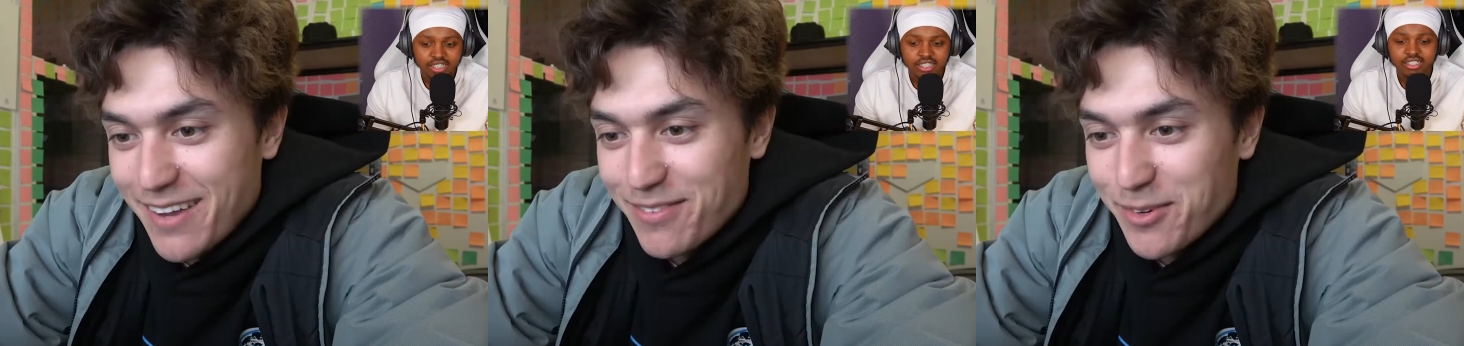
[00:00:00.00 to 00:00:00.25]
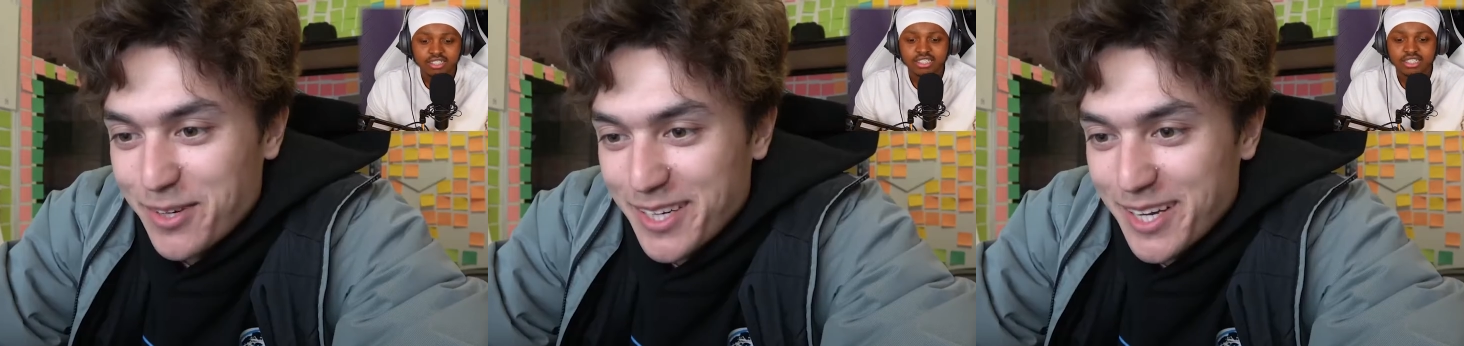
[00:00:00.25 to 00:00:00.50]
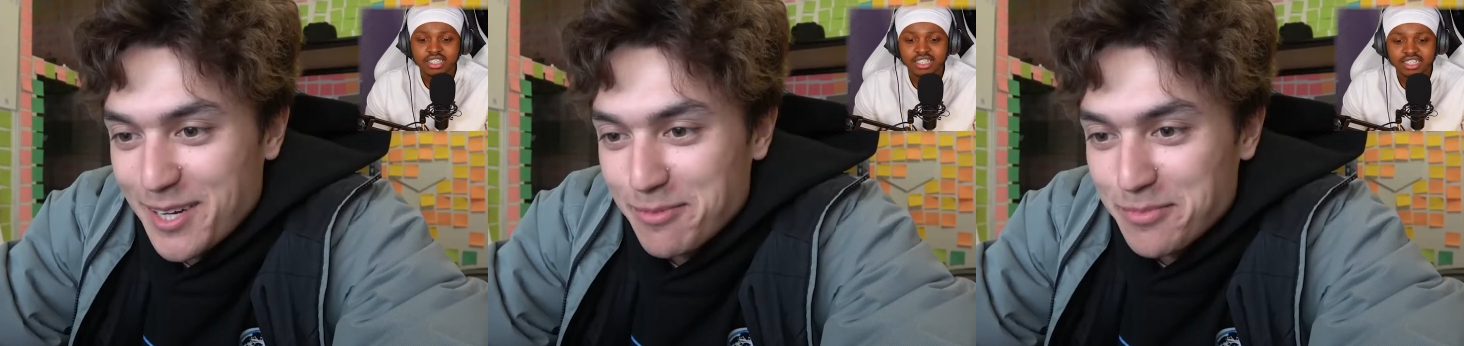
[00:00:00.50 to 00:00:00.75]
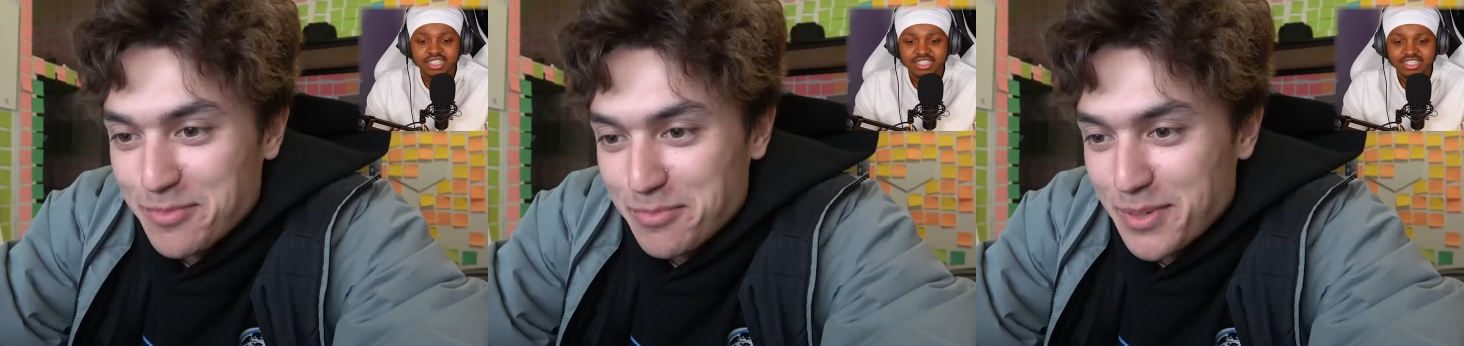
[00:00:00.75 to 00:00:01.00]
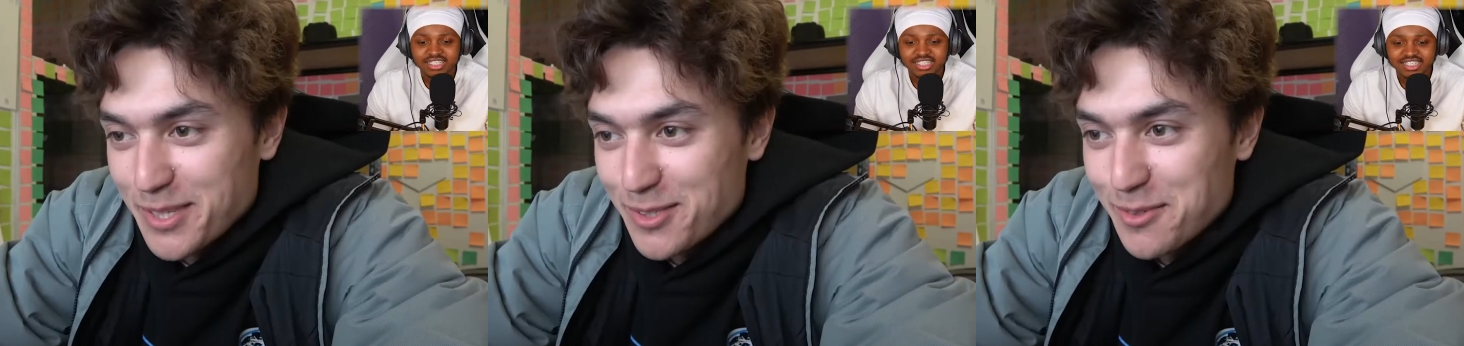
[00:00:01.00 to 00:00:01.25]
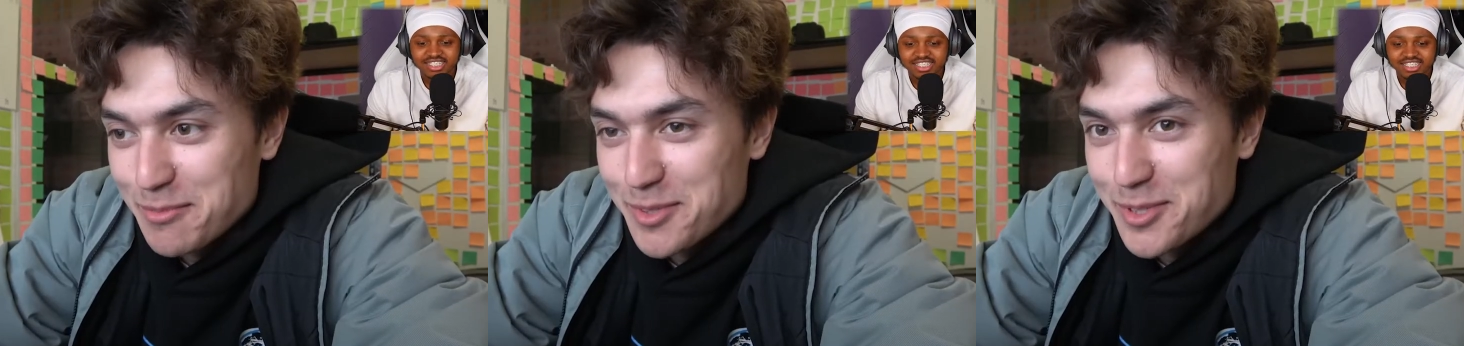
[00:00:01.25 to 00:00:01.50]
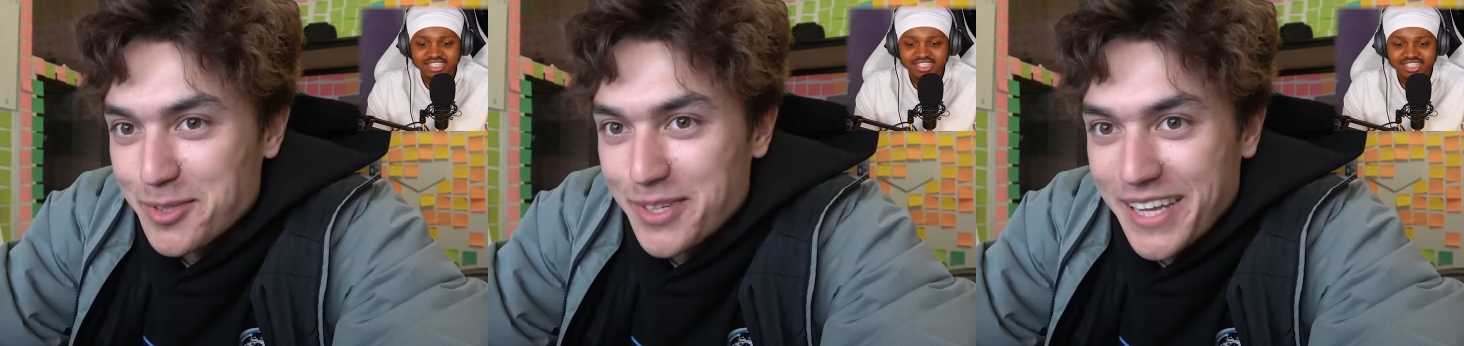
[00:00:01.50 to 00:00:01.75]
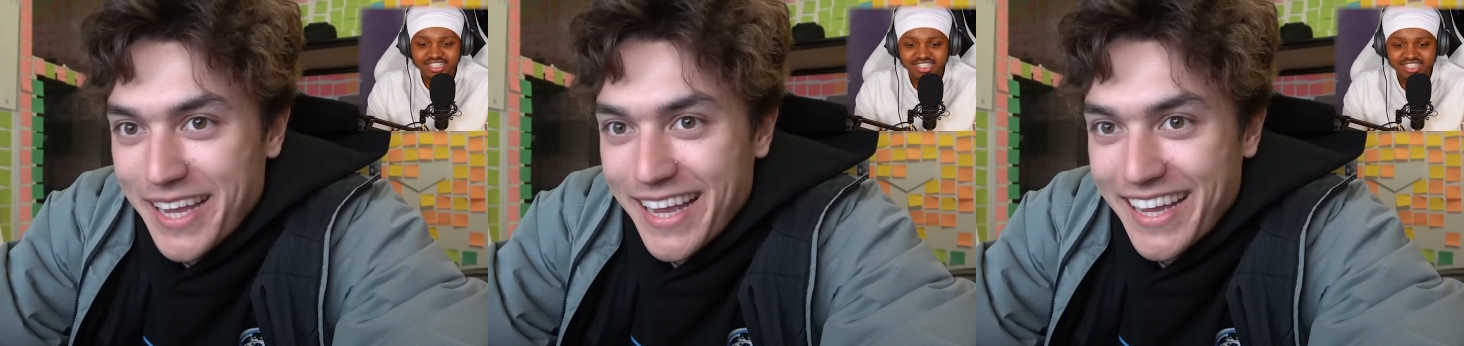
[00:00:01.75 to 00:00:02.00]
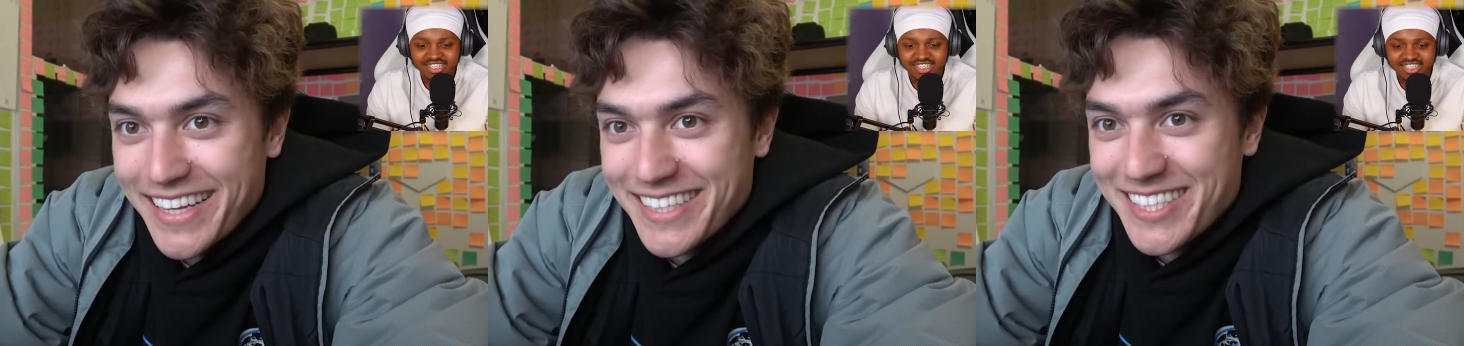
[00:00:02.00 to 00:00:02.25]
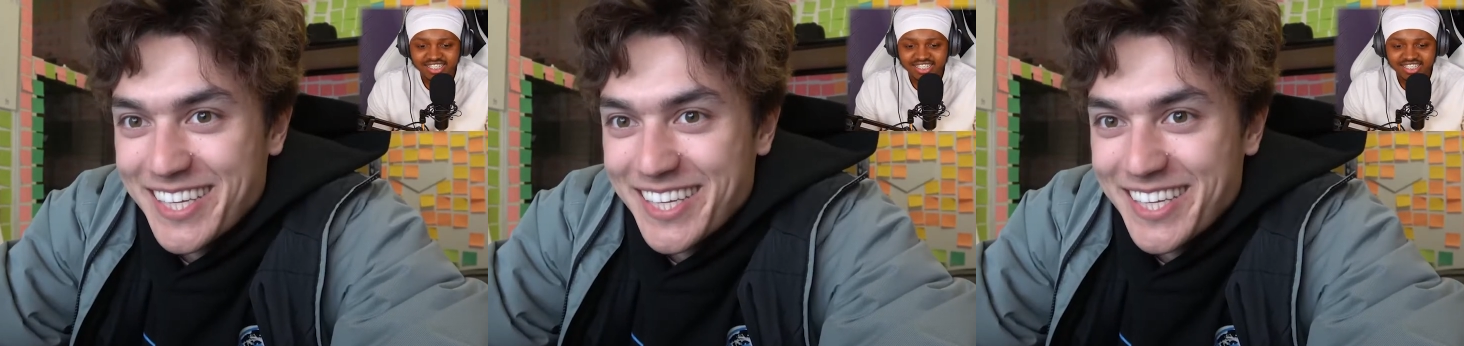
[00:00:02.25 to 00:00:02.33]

Speaker 1: if you want to come, bring your swimsuit, and